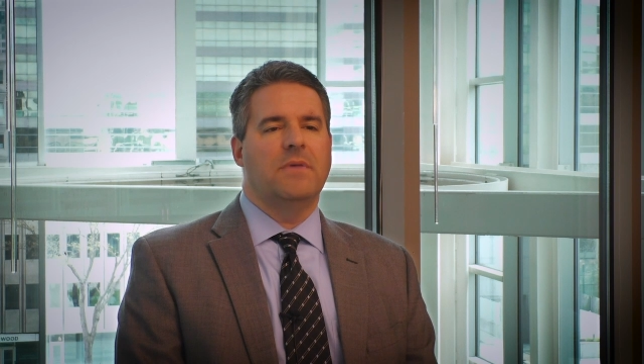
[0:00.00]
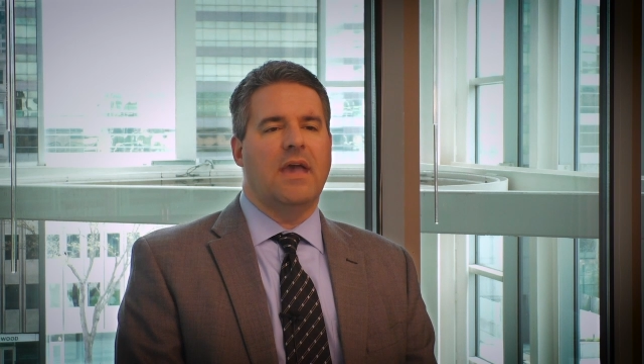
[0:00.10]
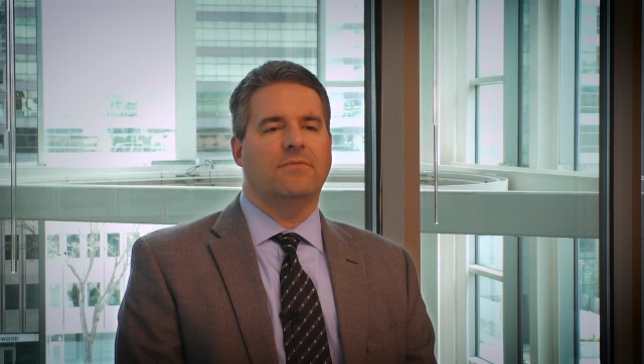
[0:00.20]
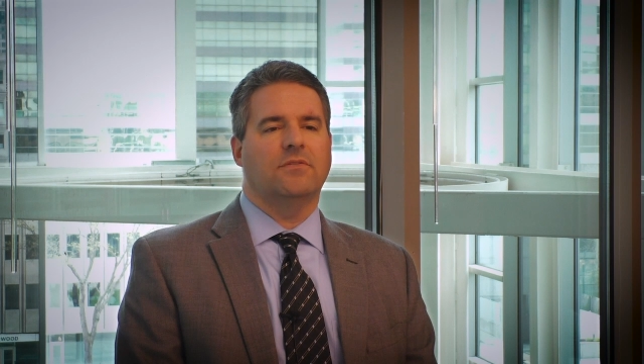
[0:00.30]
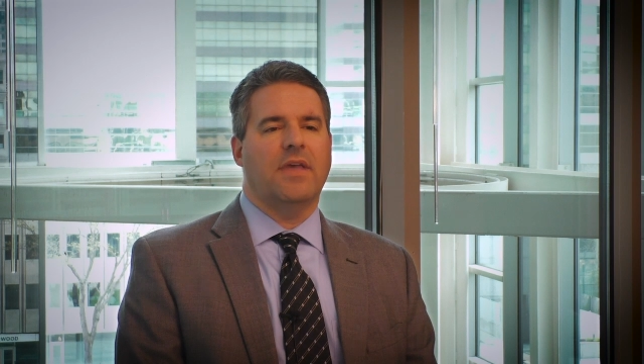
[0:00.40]

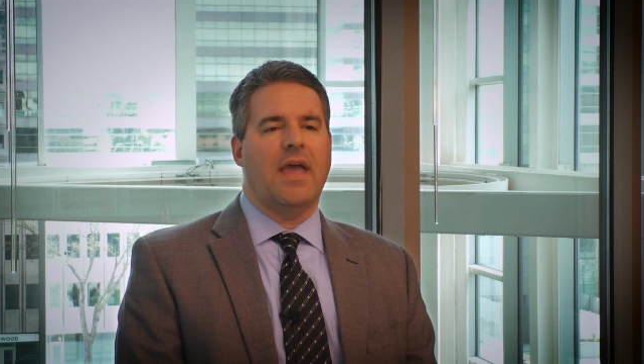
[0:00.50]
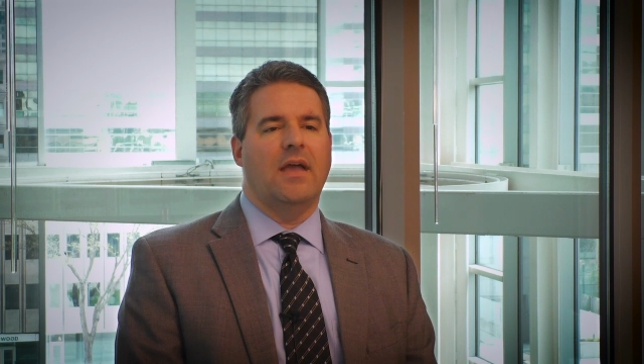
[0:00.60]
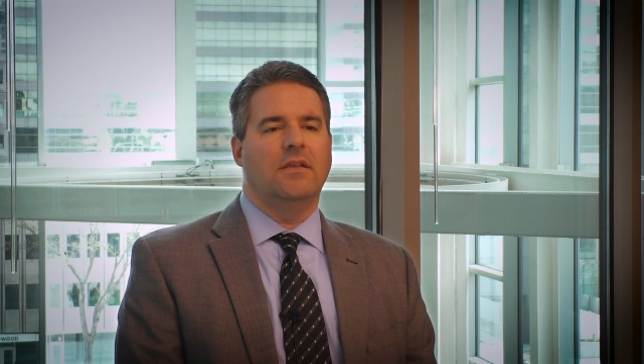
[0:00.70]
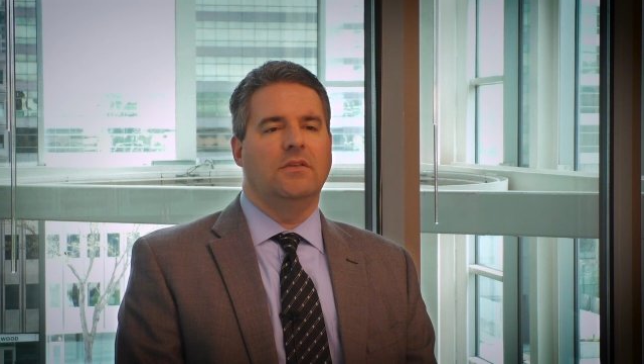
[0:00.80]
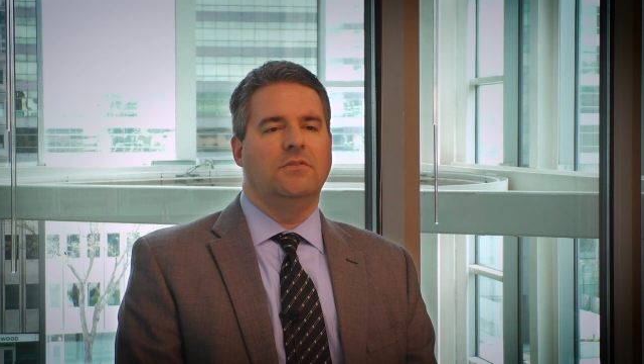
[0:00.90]
After
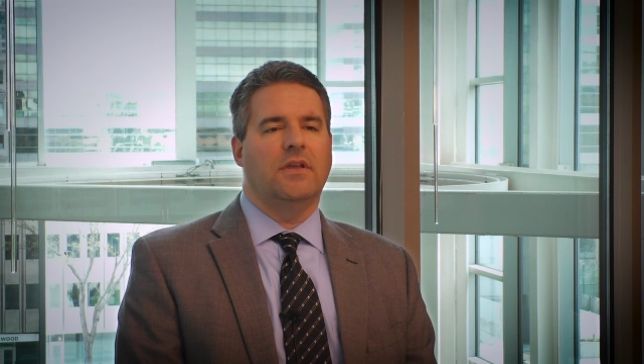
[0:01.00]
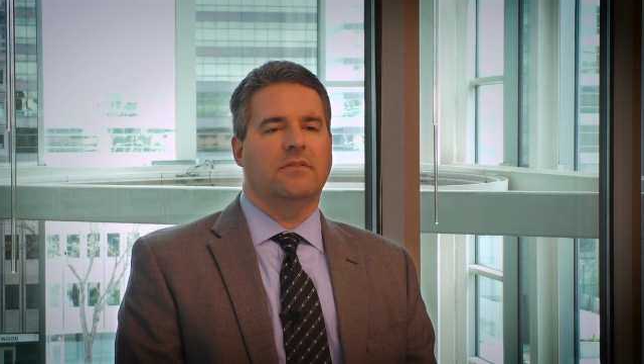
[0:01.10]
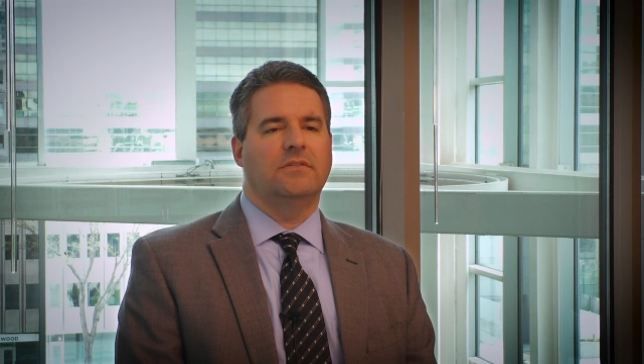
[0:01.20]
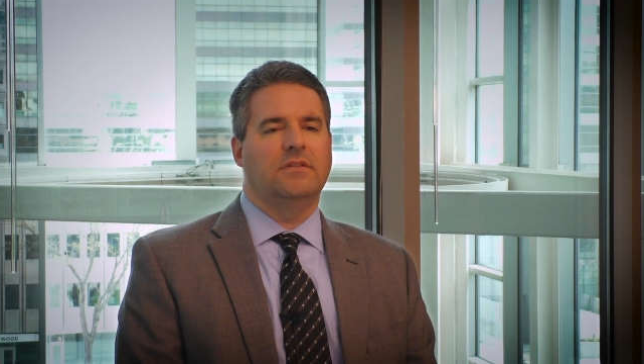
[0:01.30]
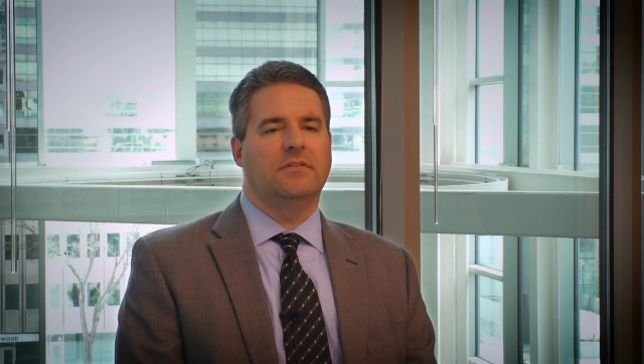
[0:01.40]
that, you
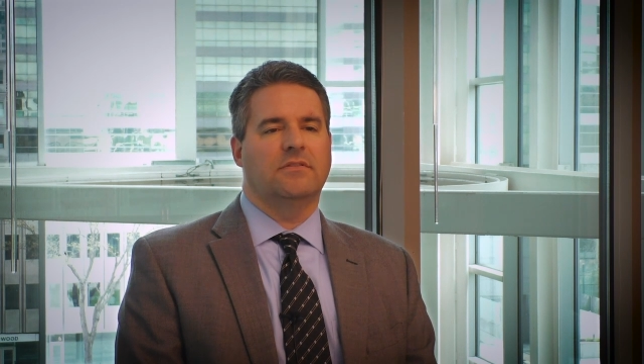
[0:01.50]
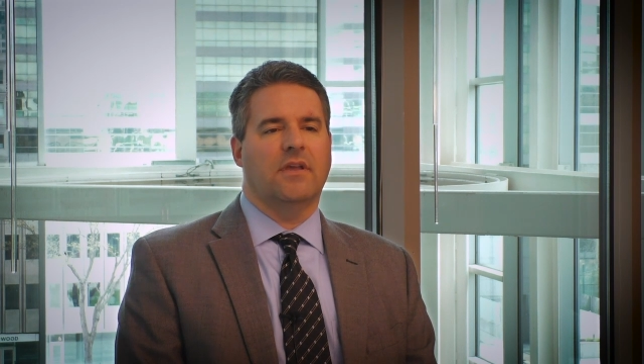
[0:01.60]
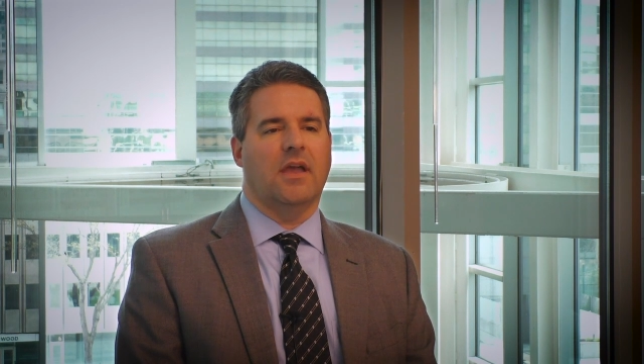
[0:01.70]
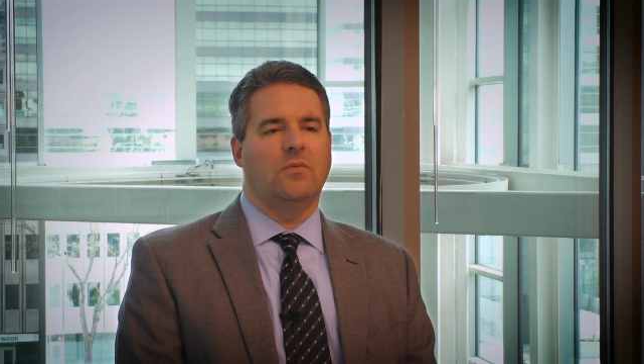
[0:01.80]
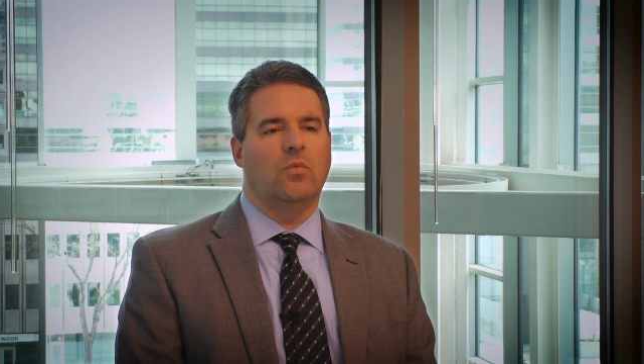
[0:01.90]
next need to
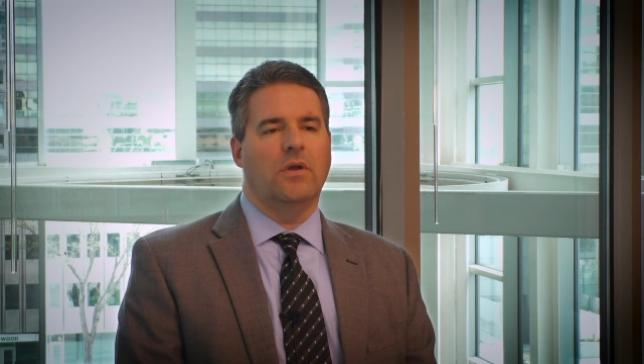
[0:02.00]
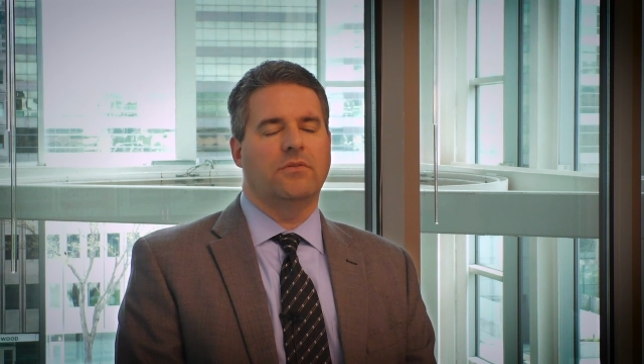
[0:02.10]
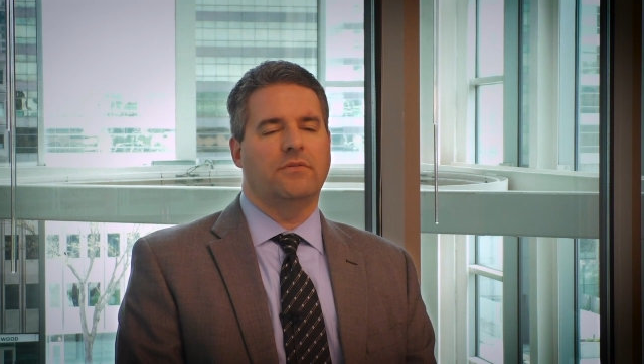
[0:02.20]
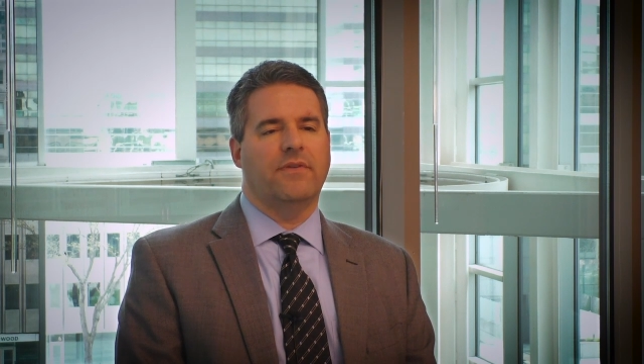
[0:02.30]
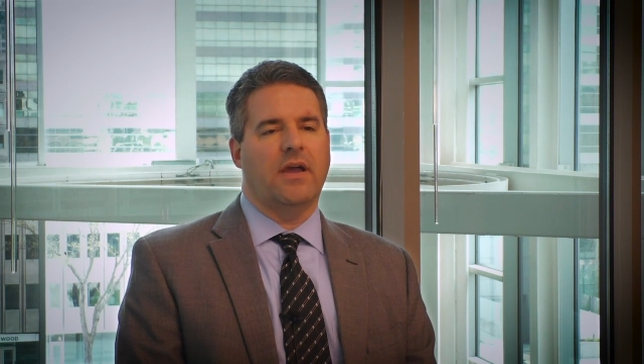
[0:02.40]
decide whether
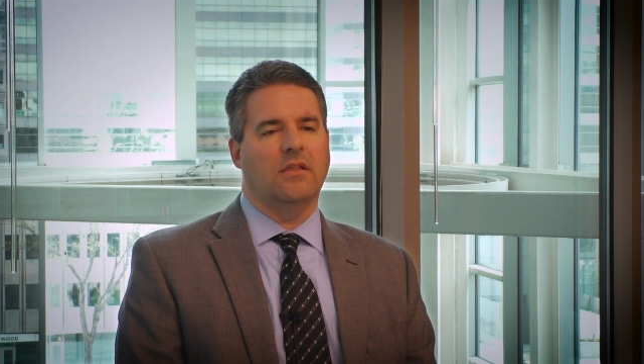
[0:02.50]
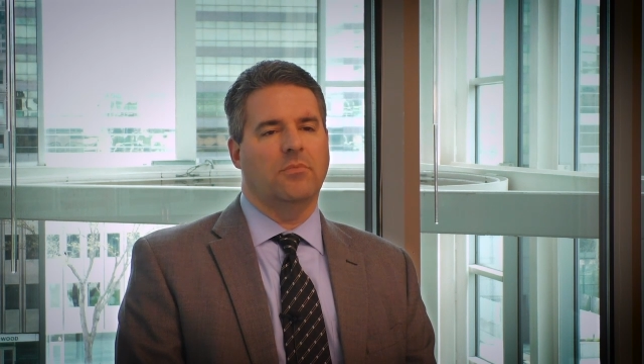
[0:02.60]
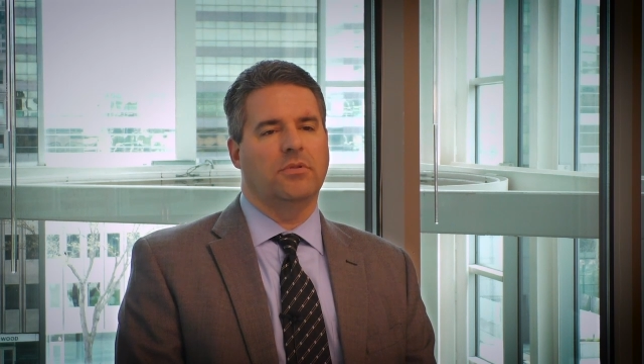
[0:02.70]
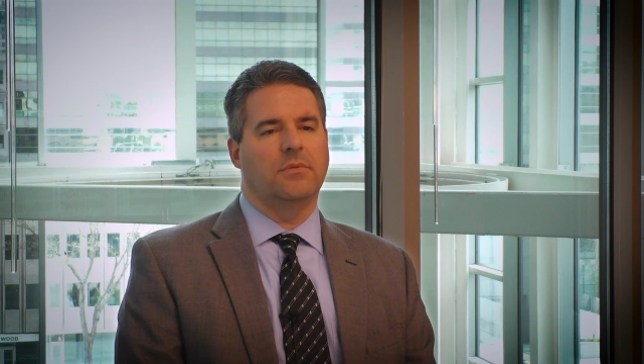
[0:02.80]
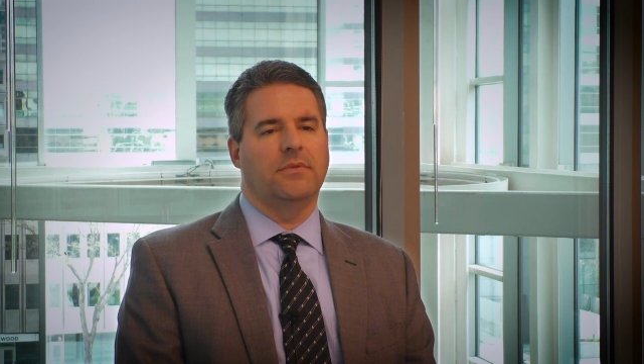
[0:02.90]
to file a
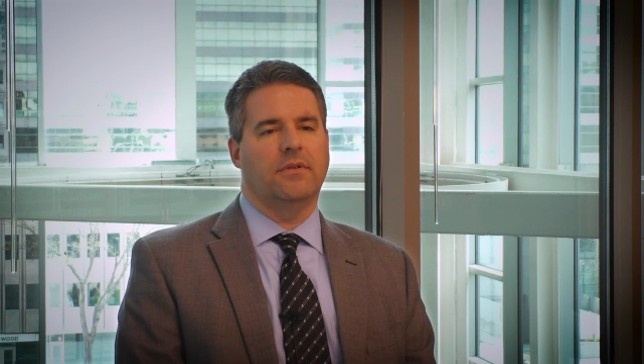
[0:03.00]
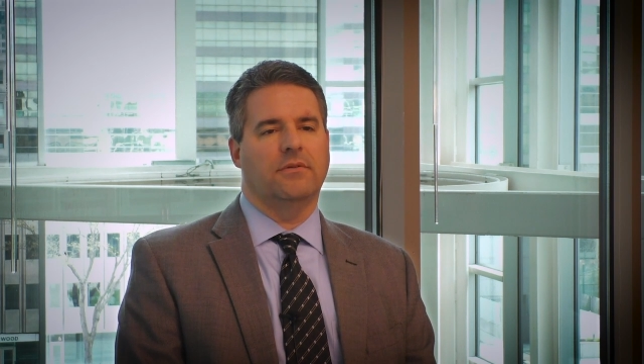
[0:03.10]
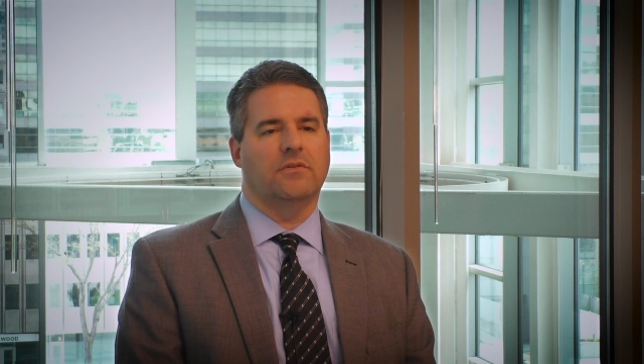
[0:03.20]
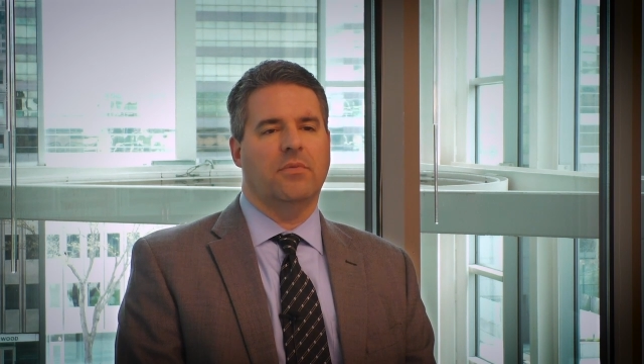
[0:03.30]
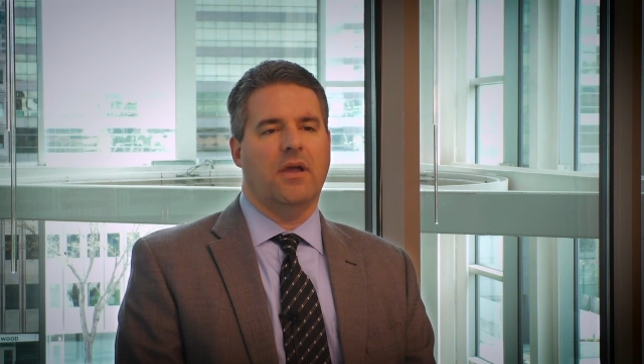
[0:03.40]
preliminary
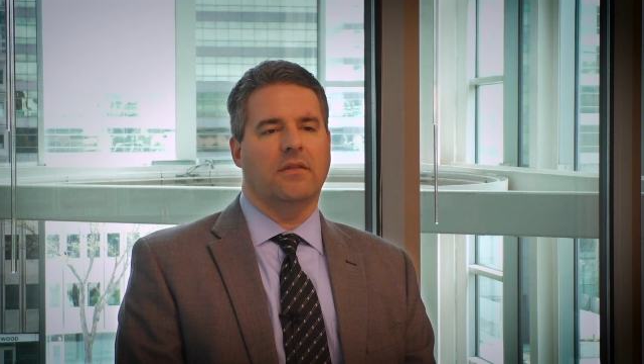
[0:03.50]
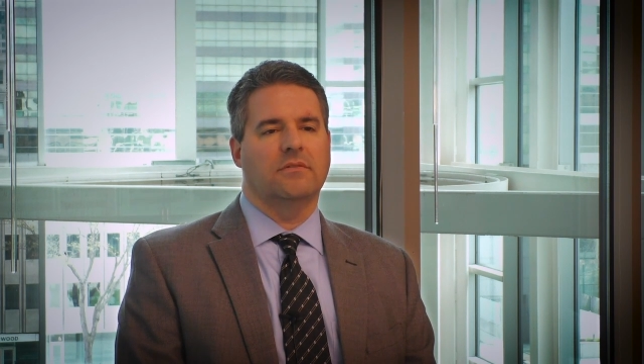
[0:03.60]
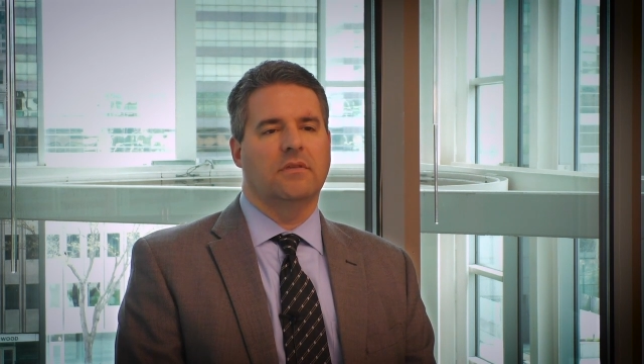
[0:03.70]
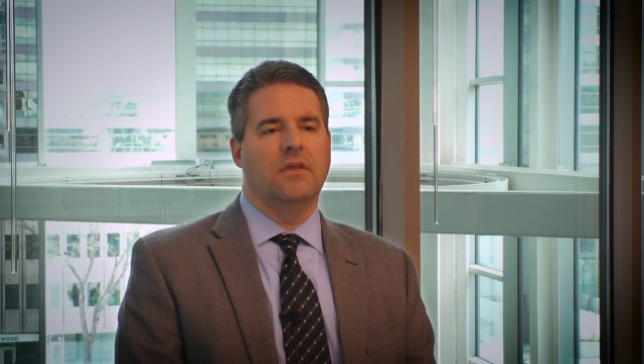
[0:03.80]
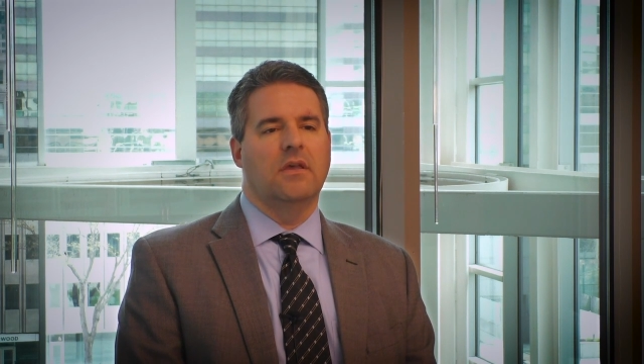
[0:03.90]
response.